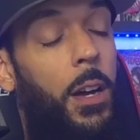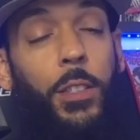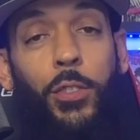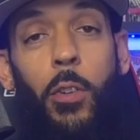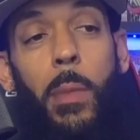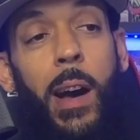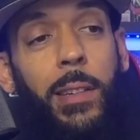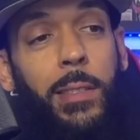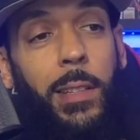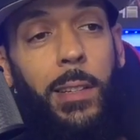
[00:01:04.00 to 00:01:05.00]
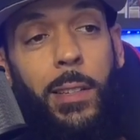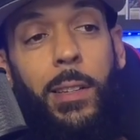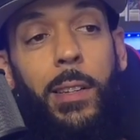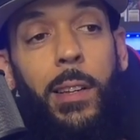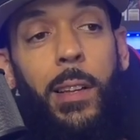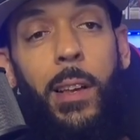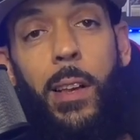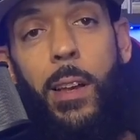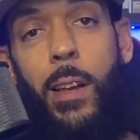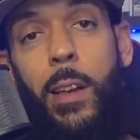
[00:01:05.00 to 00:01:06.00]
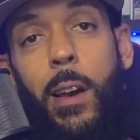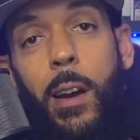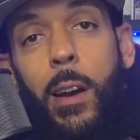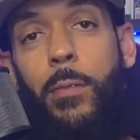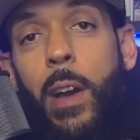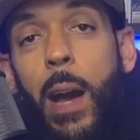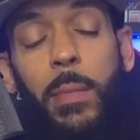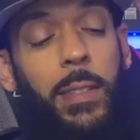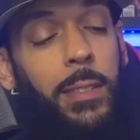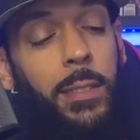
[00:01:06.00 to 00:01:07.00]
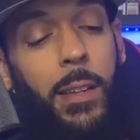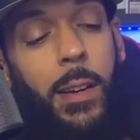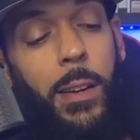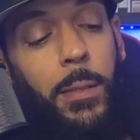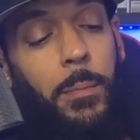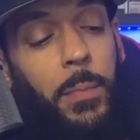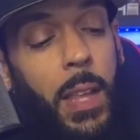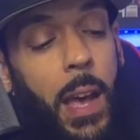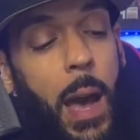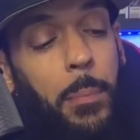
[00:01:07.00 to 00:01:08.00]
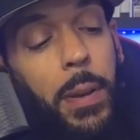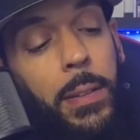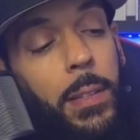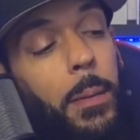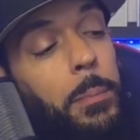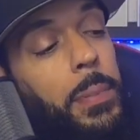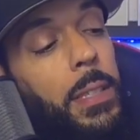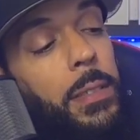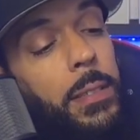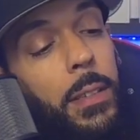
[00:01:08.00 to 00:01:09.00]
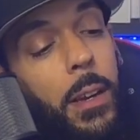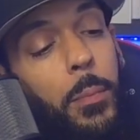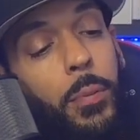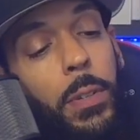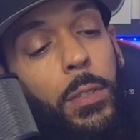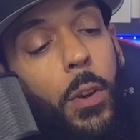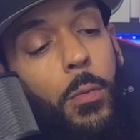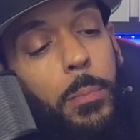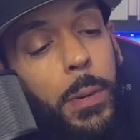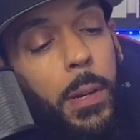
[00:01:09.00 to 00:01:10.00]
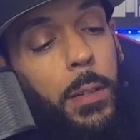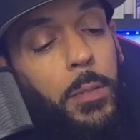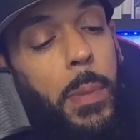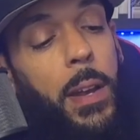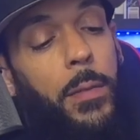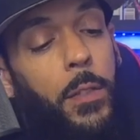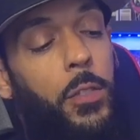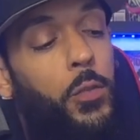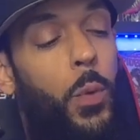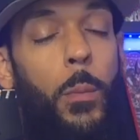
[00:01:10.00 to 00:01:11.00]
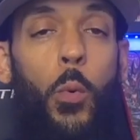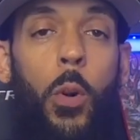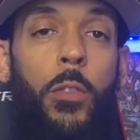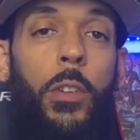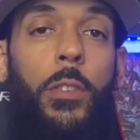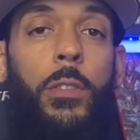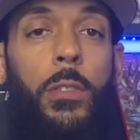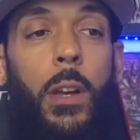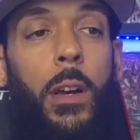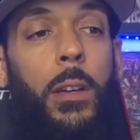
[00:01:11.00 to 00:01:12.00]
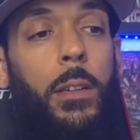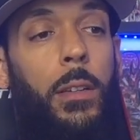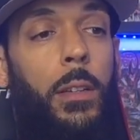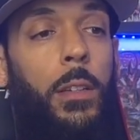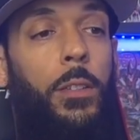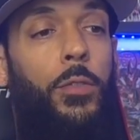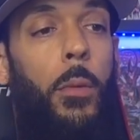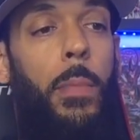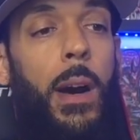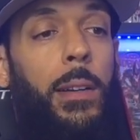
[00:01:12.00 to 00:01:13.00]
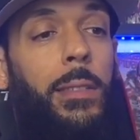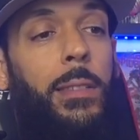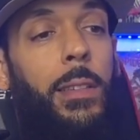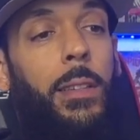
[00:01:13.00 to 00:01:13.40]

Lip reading: short box of comics. I picked up this pretty dope Spider-Verse Web Warriors short box